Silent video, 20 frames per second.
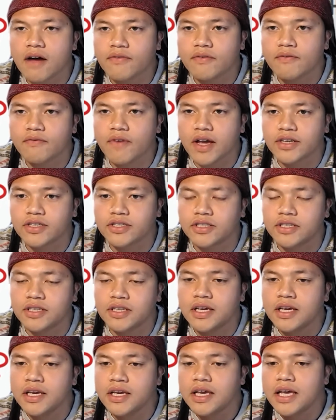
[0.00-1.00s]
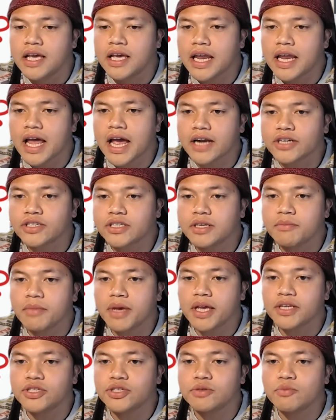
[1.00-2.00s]
infection, and actually
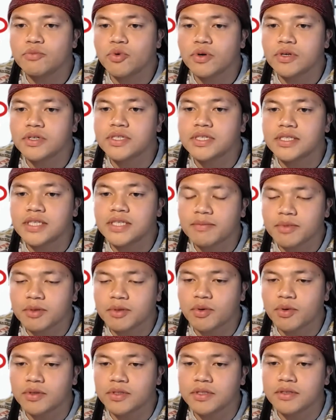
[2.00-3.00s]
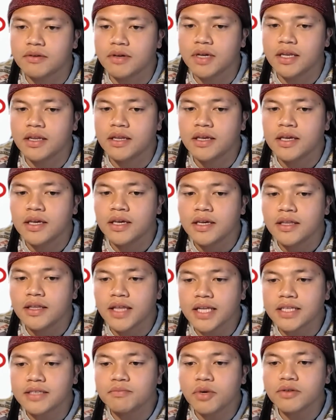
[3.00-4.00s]
makes you more susceptible to it.
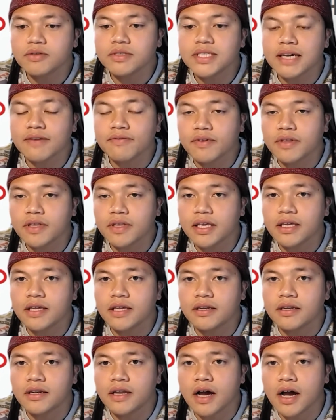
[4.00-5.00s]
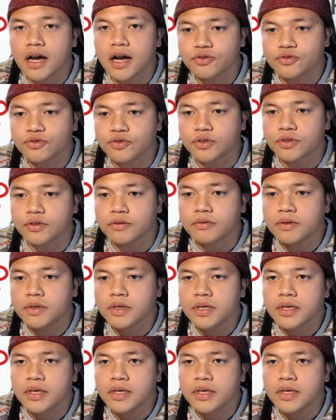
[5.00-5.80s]
That's most definitely not true.